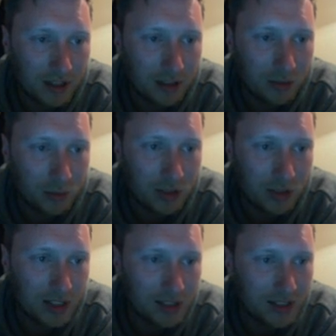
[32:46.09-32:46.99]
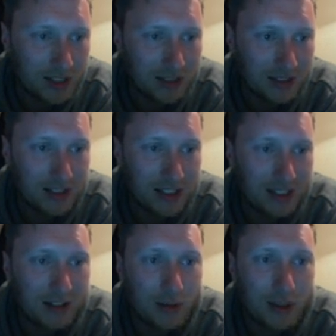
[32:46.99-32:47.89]
some wins against Kazakhstan,
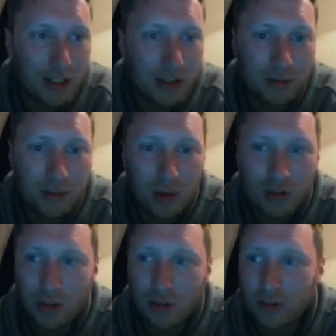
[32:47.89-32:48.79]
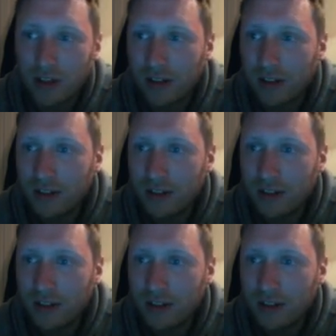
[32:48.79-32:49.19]
Lithuania and Moldova.